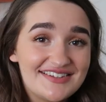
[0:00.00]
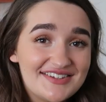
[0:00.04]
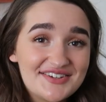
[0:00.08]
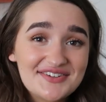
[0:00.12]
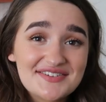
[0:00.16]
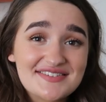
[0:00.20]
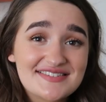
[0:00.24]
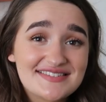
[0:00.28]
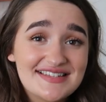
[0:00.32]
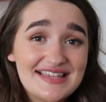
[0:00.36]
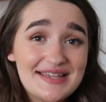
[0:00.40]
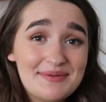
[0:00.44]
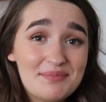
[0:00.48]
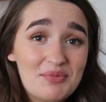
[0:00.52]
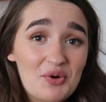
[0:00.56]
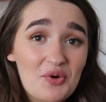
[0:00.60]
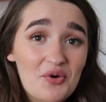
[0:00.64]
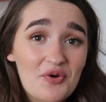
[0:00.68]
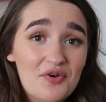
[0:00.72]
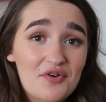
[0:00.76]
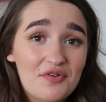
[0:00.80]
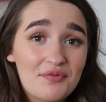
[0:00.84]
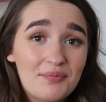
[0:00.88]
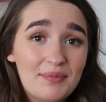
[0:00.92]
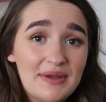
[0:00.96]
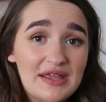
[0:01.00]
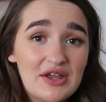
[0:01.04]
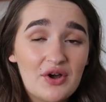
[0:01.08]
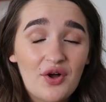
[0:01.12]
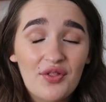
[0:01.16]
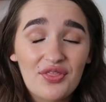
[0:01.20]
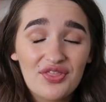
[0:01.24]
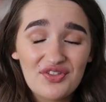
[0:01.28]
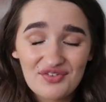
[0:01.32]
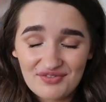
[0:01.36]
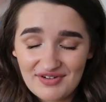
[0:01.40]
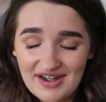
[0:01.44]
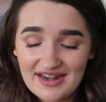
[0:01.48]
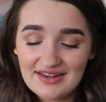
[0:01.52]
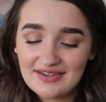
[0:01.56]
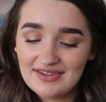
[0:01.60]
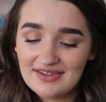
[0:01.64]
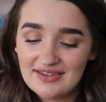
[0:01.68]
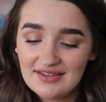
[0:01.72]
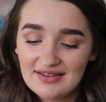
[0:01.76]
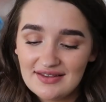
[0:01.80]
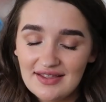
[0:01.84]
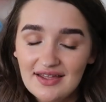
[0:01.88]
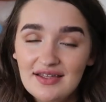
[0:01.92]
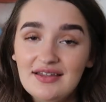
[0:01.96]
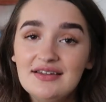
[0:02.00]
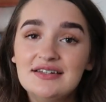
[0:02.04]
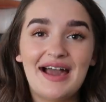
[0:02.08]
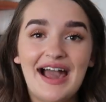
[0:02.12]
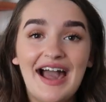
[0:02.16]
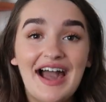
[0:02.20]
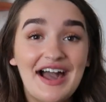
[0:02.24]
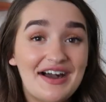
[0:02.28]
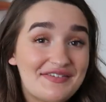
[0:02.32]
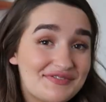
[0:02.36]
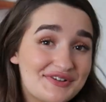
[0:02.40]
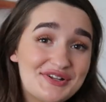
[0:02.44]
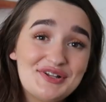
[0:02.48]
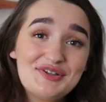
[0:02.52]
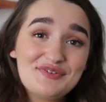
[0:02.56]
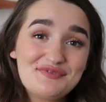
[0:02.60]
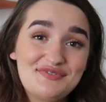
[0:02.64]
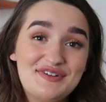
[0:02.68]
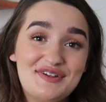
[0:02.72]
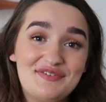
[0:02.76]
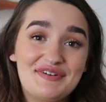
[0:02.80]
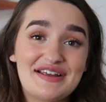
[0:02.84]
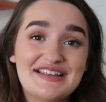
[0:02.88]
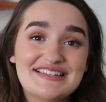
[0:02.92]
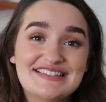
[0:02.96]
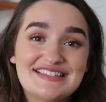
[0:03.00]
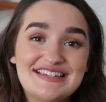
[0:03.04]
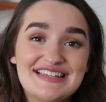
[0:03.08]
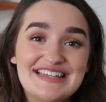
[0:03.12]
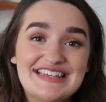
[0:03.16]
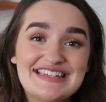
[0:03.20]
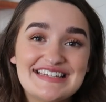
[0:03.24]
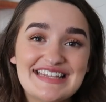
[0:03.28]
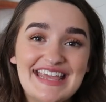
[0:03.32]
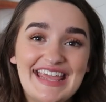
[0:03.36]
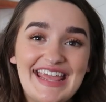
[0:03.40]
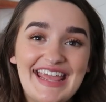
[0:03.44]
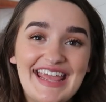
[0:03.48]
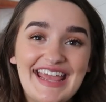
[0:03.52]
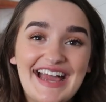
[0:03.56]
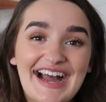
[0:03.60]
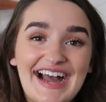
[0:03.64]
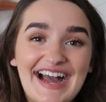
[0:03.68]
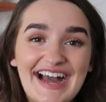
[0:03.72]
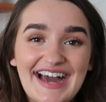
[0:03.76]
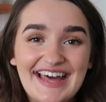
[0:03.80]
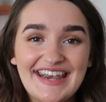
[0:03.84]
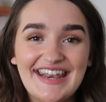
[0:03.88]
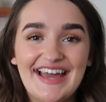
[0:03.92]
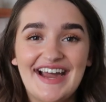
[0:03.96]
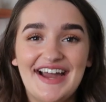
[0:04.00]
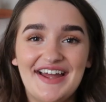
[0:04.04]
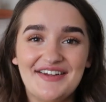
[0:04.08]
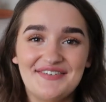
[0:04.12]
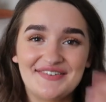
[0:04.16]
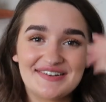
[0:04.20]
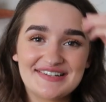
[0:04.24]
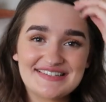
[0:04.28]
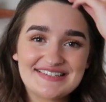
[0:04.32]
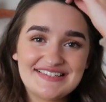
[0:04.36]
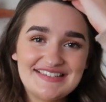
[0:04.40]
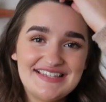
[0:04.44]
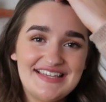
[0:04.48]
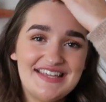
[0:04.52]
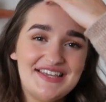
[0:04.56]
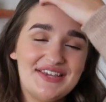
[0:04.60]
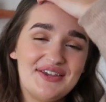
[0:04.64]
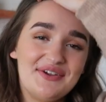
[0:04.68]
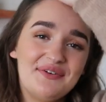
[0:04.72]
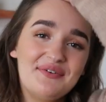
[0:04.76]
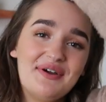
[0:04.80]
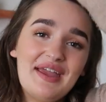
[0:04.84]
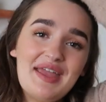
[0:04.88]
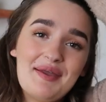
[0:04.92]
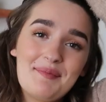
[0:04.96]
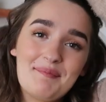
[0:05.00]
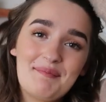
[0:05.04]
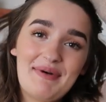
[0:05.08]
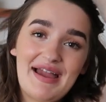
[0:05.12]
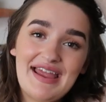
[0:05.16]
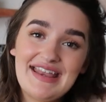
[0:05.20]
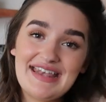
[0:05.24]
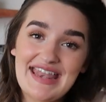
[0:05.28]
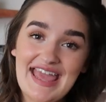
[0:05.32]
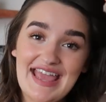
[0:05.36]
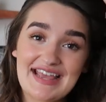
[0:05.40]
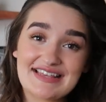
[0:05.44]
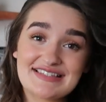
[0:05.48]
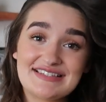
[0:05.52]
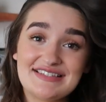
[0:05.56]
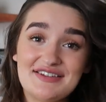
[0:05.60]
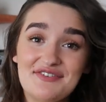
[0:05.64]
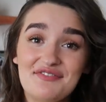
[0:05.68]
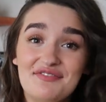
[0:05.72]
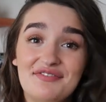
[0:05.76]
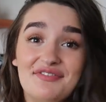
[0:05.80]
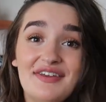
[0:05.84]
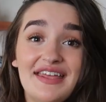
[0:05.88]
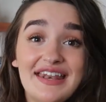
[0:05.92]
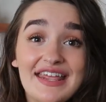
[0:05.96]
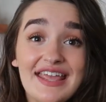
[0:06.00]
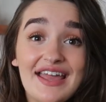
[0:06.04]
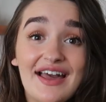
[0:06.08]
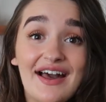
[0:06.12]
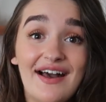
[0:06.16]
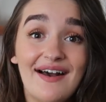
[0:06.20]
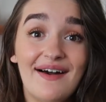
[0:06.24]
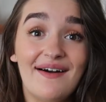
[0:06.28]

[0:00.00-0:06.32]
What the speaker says: You'll see more of me on the regular. Have a lovely rest of your day, and I will see you in my next video.